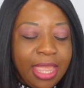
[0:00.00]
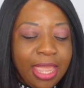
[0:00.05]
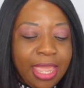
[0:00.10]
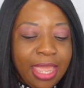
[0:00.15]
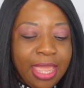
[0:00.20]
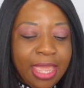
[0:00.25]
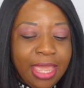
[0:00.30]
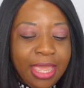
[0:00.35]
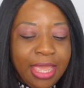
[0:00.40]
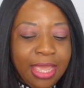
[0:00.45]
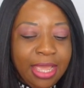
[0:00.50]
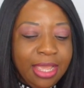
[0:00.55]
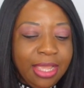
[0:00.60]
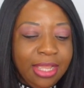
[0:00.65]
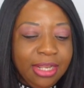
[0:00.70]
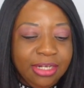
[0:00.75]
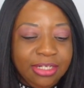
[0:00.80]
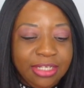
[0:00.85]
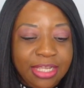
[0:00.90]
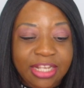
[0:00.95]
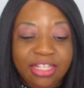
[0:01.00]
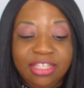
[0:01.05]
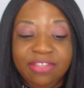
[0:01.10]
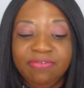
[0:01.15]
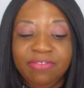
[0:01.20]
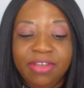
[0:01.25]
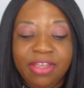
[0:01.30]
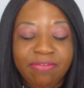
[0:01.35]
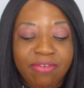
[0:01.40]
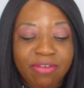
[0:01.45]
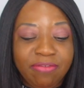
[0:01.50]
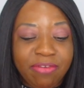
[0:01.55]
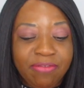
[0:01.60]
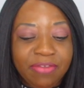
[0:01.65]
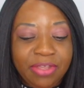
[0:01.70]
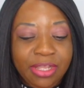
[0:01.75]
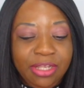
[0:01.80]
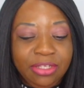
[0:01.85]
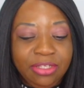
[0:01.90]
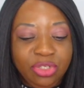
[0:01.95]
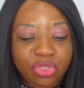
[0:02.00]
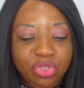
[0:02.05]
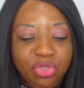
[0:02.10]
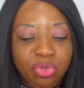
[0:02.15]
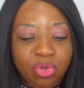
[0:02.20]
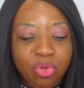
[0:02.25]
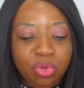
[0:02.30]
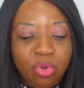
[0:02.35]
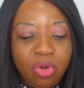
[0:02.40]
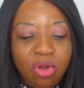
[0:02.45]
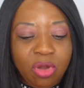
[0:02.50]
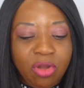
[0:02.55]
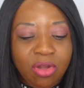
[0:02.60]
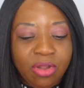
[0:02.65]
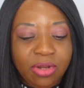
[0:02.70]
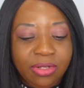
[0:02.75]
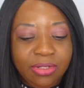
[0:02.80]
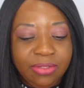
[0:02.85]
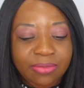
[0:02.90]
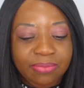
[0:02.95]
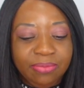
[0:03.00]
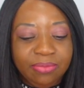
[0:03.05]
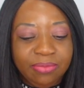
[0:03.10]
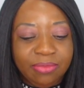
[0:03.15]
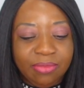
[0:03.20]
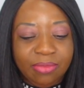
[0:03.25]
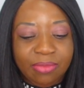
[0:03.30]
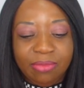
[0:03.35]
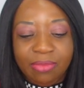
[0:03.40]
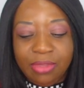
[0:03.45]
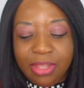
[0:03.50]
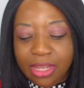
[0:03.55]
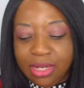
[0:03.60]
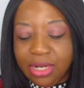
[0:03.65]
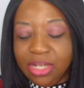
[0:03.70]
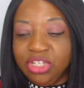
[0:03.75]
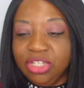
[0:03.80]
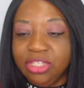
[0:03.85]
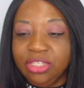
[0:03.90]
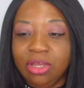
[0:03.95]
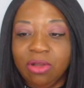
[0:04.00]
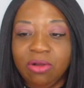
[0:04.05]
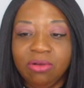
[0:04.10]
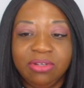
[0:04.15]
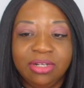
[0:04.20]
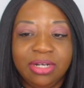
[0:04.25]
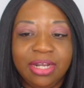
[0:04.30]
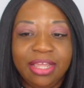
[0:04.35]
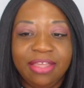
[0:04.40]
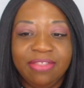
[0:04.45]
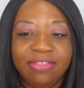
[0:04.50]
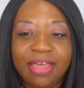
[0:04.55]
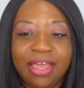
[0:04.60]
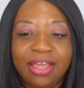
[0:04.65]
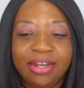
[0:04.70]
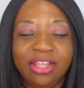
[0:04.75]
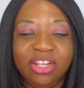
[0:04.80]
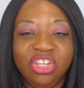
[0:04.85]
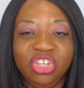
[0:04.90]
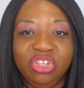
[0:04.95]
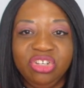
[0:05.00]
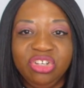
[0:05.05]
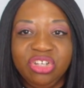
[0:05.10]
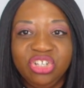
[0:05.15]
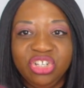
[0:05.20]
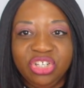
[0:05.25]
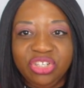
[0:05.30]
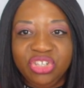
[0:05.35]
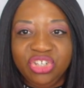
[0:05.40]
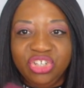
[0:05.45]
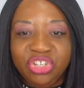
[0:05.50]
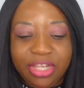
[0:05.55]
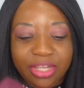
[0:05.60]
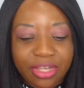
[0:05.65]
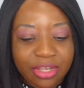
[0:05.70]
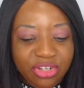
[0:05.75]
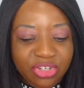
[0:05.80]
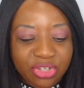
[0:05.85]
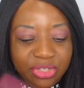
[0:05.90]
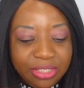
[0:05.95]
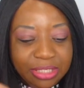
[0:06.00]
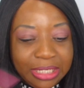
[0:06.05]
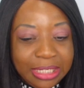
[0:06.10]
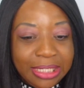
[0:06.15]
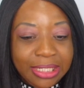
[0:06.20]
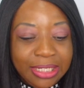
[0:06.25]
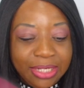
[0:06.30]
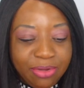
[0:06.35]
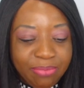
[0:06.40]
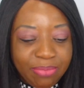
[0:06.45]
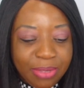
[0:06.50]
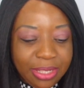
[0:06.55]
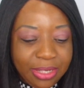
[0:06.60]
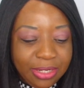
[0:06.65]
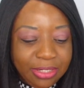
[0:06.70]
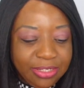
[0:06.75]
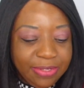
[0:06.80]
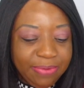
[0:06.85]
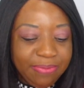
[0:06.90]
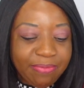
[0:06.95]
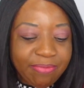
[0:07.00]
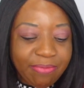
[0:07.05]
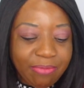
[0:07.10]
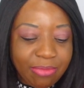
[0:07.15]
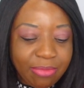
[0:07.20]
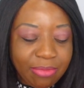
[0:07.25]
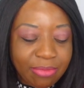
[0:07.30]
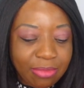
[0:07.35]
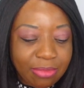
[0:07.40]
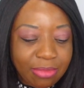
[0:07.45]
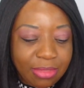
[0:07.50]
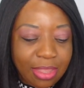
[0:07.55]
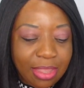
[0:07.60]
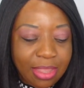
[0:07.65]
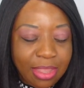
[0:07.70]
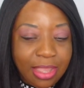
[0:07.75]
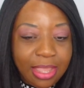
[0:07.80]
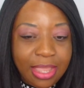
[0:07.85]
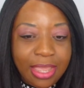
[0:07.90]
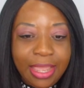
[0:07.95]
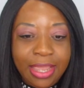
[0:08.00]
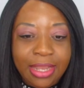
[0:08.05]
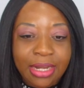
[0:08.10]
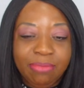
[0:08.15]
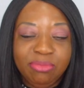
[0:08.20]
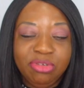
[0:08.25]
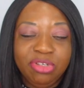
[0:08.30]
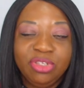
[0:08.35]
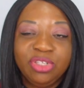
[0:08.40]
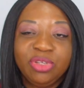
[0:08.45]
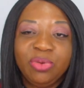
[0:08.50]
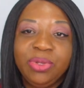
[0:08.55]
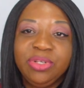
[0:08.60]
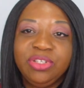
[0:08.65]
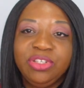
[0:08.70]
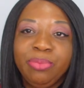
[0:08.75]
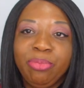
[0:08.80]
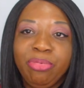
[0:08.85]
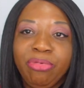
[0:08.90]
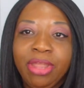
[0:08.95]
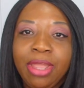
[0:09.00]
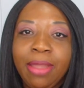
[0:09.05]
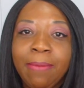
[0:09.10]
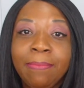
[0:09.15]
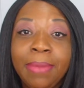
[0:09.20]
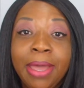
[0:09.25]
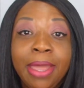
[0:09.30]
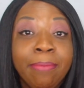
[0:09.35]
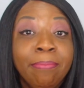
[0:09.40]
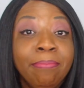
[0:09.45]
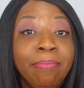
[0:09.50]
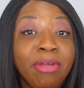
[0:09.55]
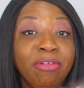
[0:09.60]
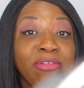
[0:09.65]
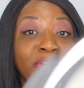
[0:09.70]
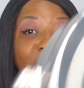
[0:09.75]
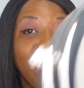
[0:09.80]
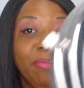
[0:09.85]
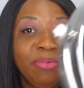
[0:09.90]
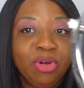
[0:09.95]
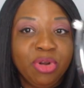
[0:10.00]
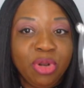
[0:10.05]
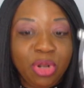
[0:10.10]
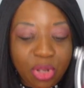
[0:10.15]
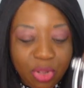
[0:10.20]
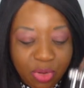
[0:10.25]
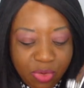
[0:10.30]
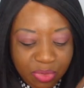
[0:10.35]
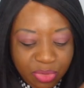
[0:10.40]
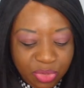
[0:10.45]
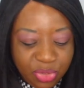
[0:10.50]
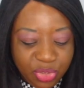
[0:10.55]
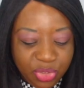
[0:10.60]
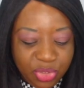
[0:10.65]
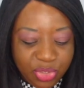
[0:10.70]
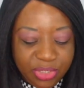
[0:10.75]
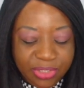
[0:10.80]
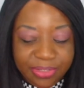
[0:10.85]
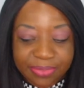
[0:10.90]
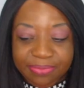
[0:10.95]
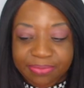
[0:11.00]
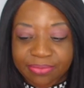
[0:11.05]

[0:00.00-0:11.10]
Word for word: and it's very very very easy to go on and I just hold it like that and you can just shake it just a little bit and I'm just going to bring my mirror up close